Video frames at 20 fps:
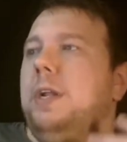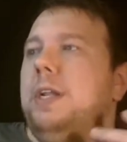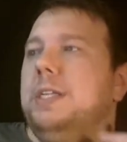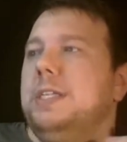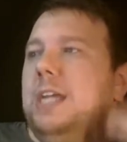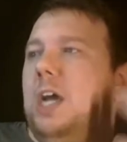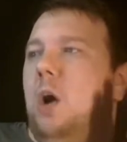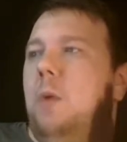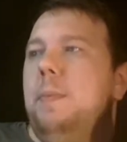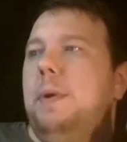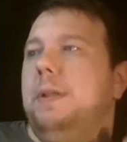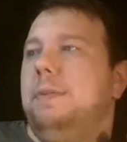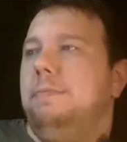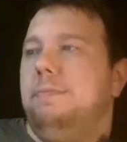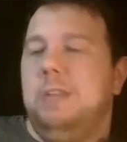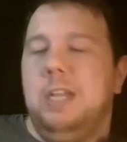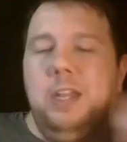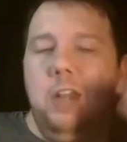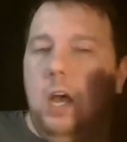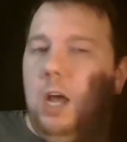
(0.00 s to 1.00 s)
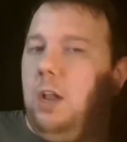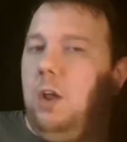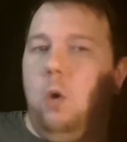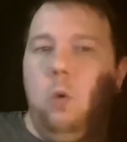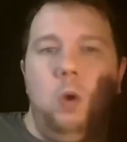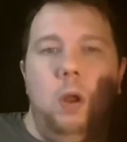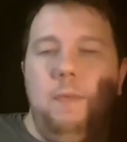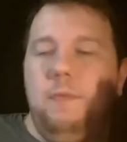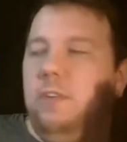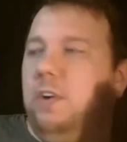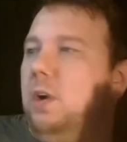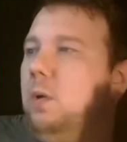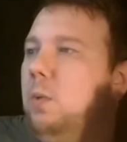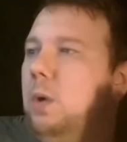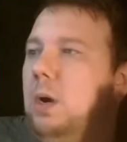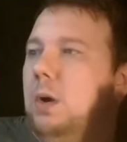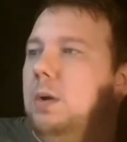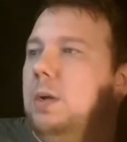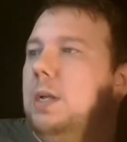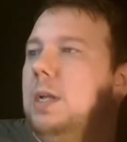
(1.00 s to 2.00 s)
and his helmet did not hold up very
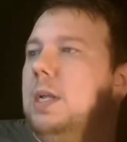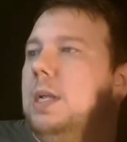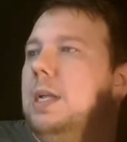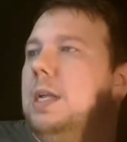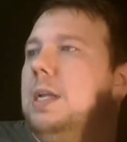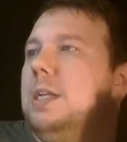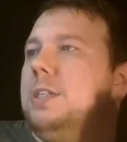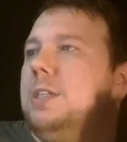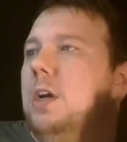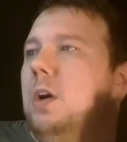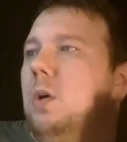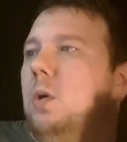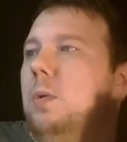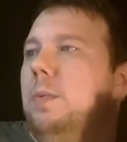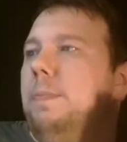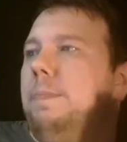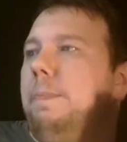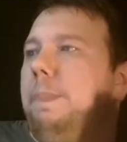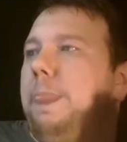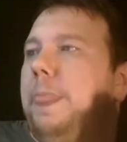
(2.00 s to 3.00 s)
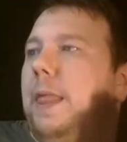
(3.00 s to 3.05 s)
well. So